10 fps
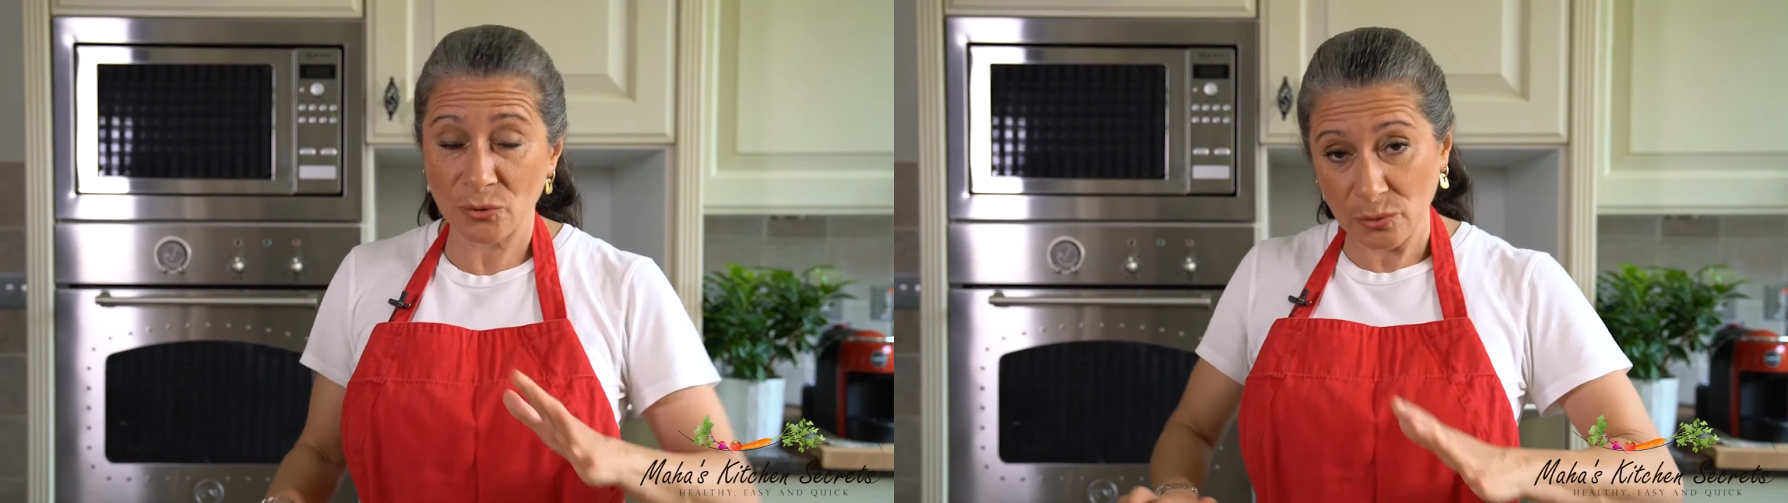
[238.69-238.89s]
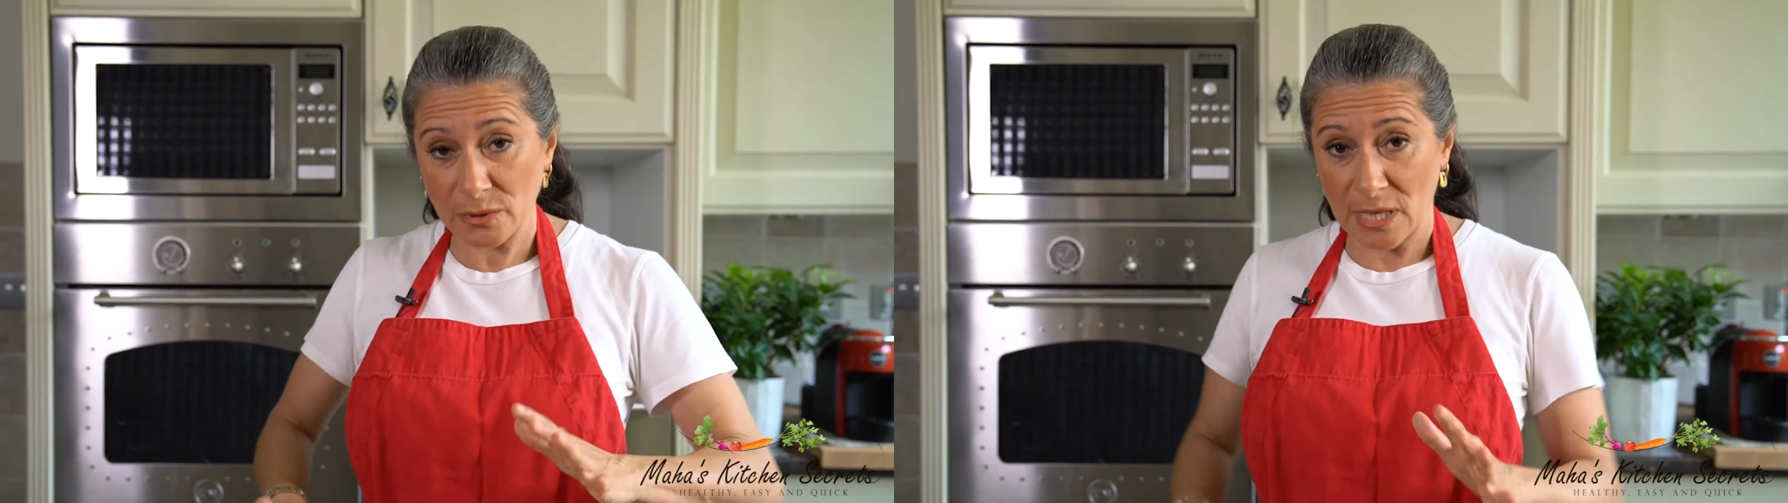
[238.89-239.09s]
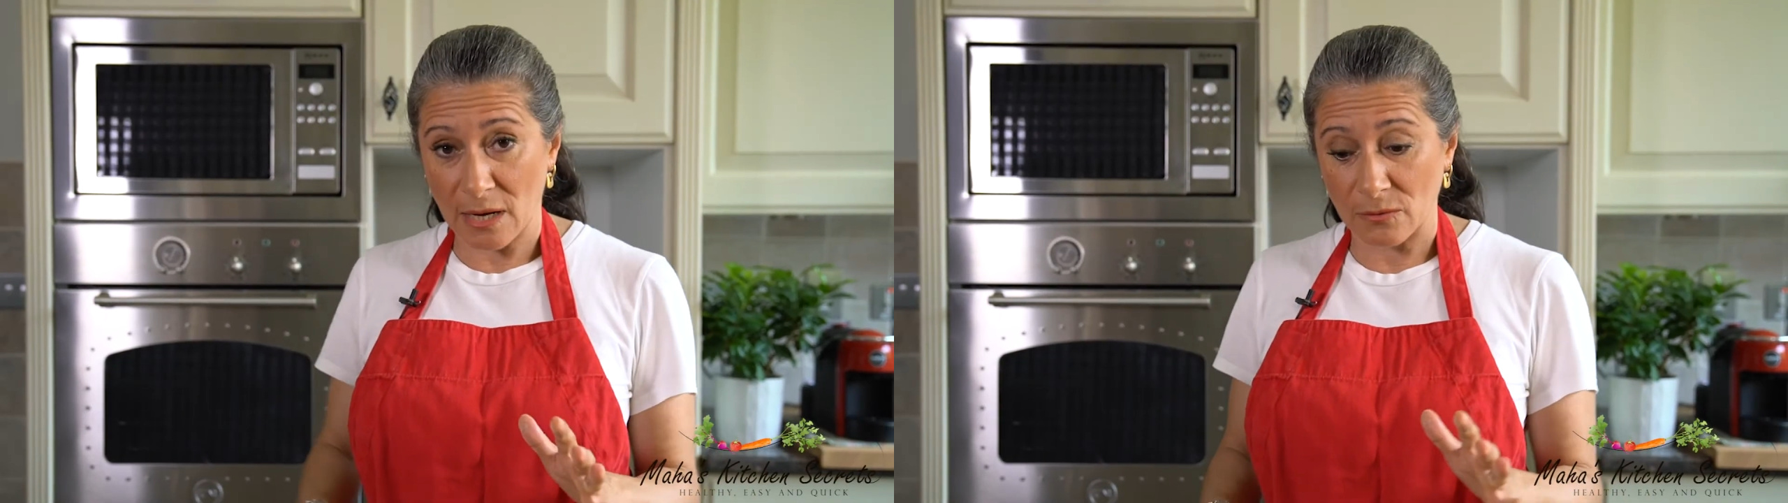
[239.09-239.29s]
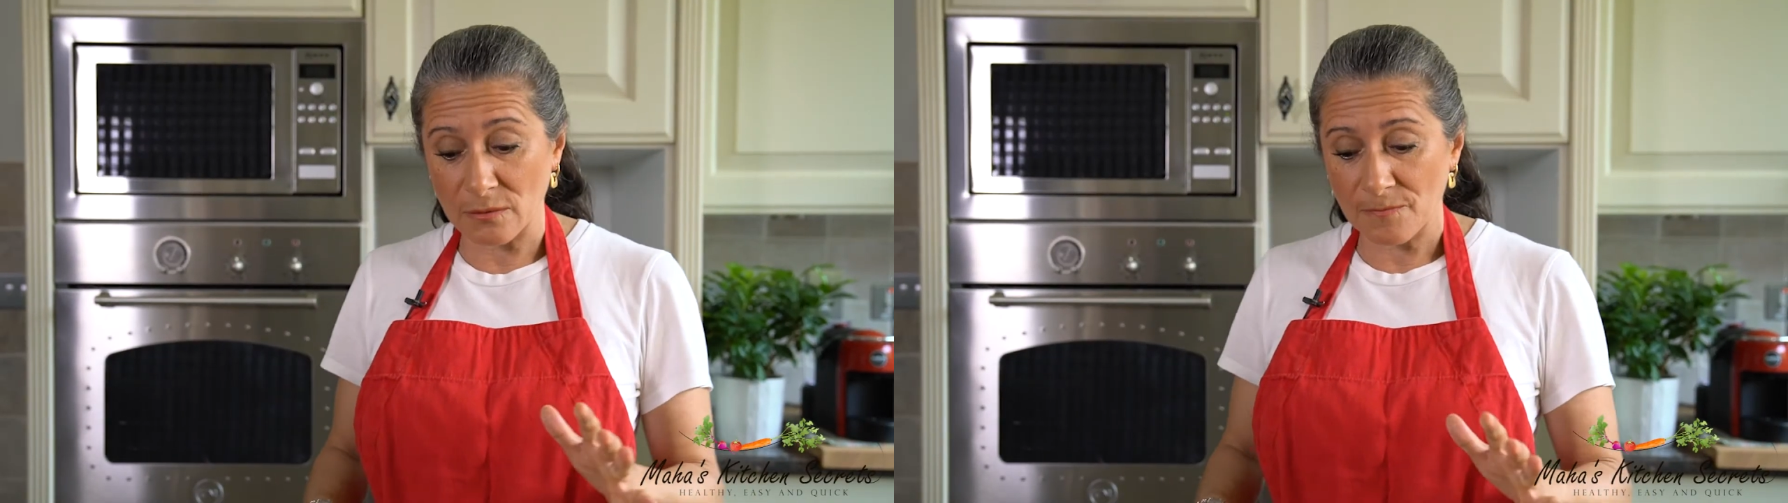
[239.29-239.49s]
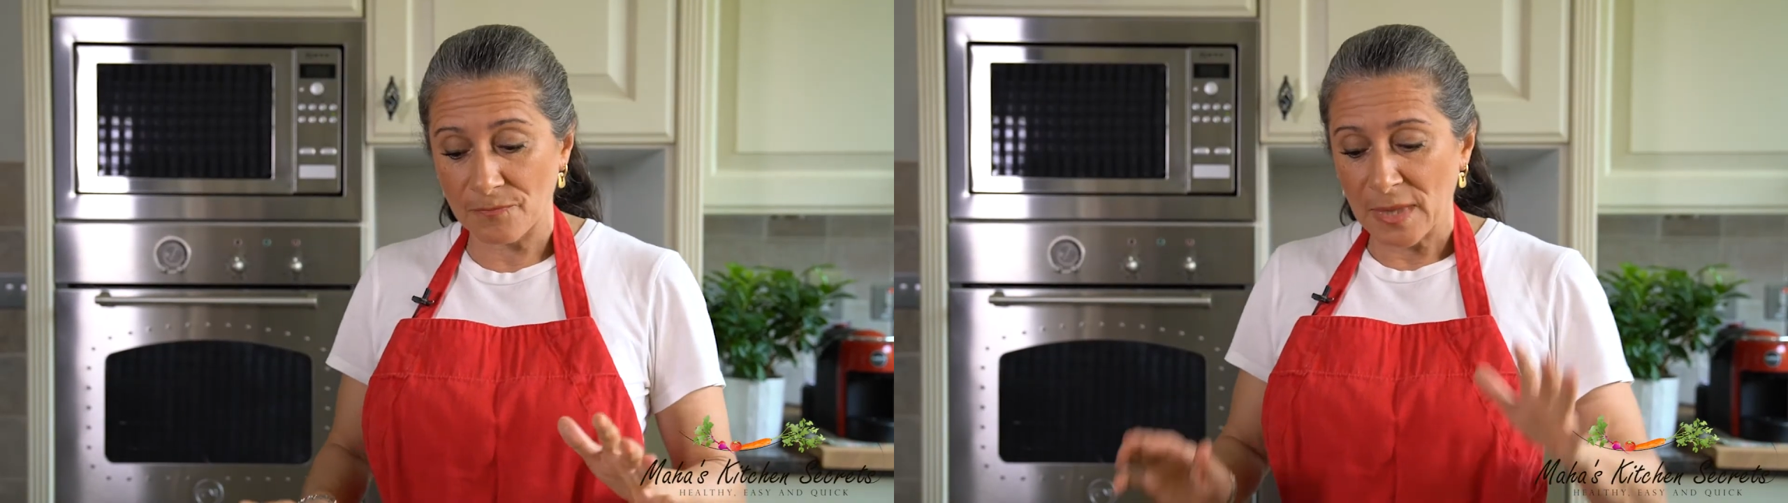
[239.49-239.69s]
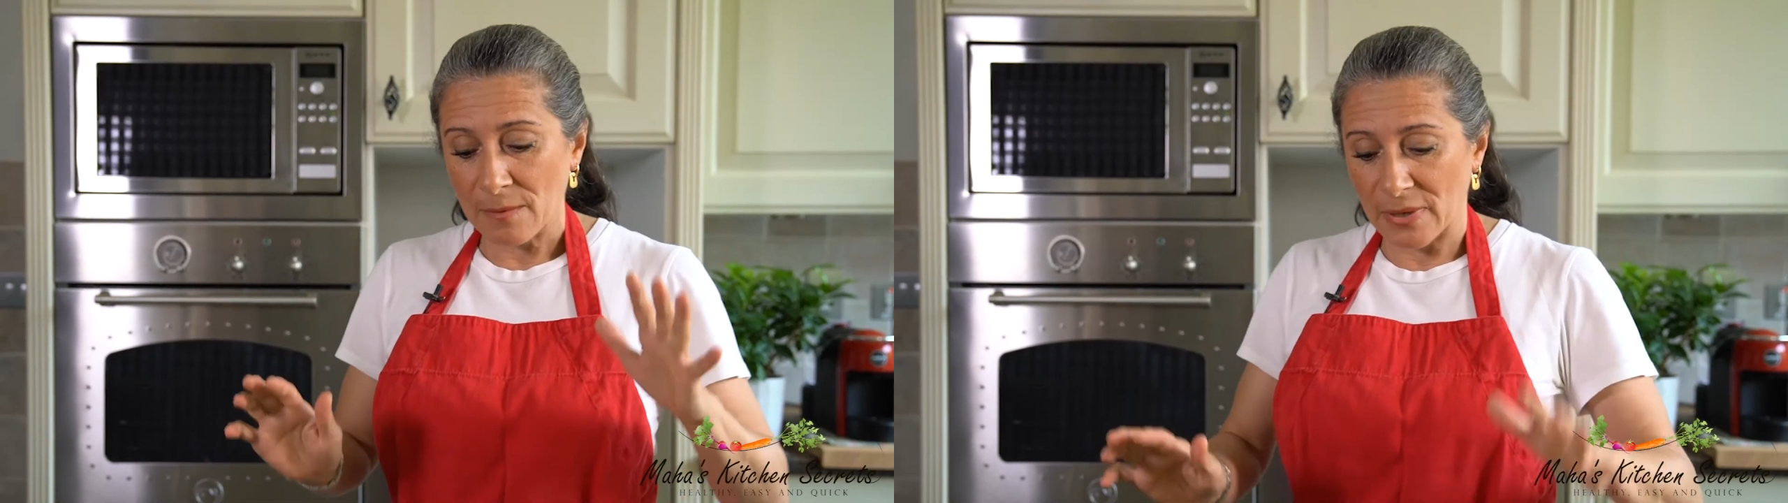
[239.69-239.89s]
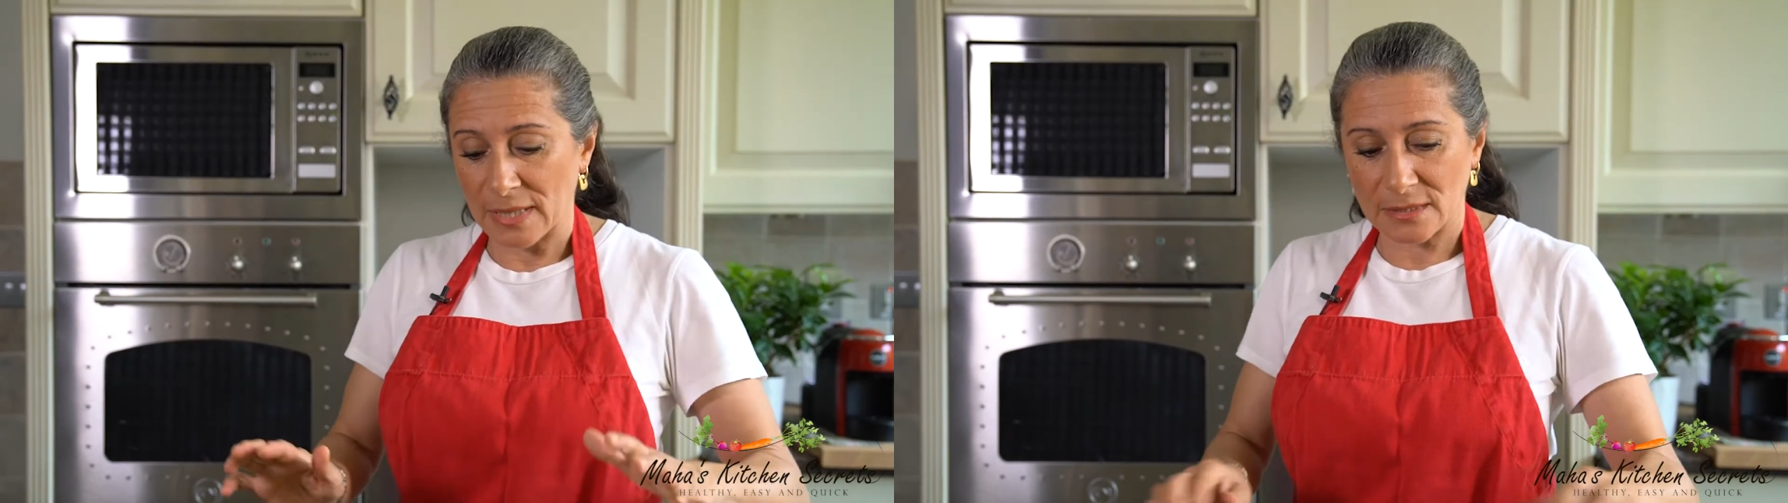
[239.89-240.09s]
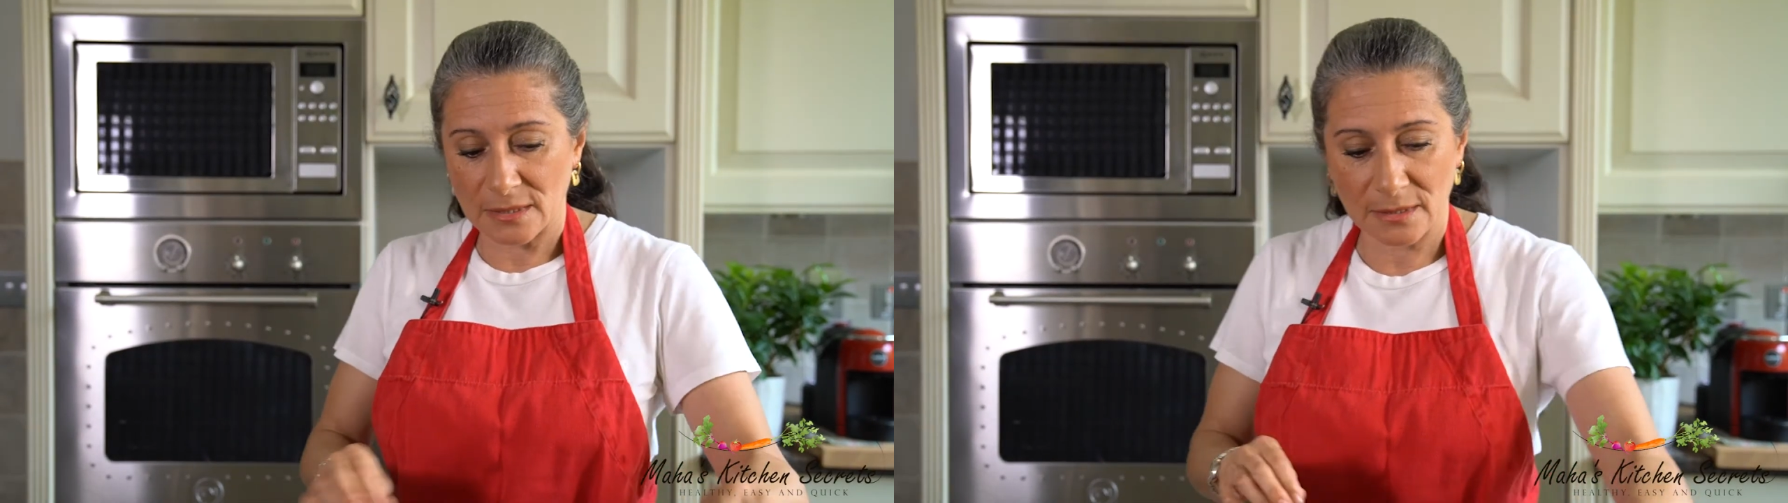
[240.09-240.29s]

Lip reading: cool down, but